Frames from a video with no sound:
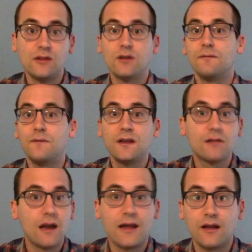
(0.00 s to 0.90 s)
You can figure
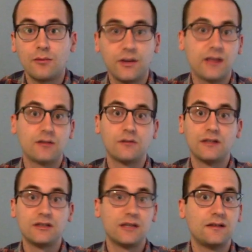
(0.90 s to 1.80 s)
out how to play your
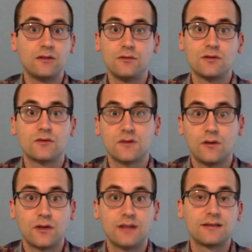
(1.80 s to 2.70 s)
region etudes, your solo
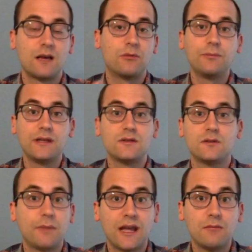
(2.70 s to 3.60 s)
and ensemble piece, your
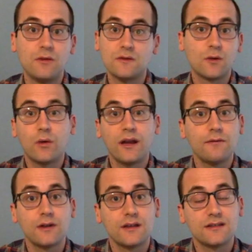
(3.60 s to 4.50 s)
band music,
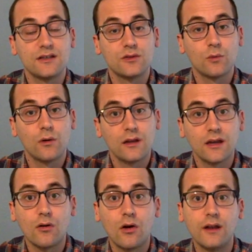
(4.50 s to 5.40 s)
whatever it is that you're working
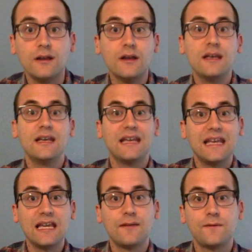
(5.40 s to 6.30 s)
on,
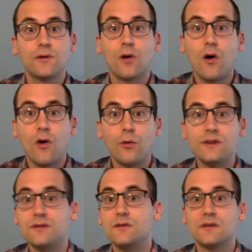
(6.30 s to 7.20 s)
if you're
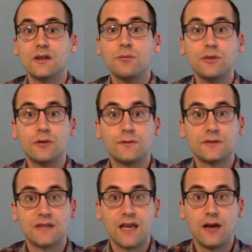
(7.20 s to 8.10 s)
always using a beautiful
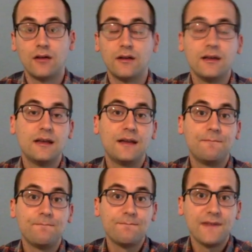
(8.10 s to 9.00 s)
sound
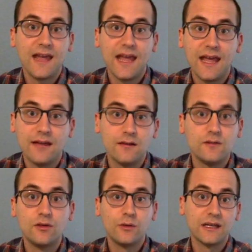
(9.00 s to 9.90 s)
and
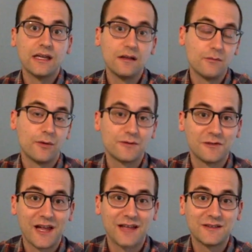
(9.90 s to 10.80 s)
doing it in the most
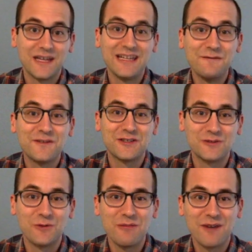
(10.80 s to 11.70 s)
relaxed and efficient
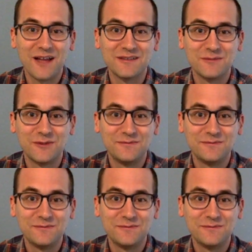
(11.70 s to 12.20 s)
way possible.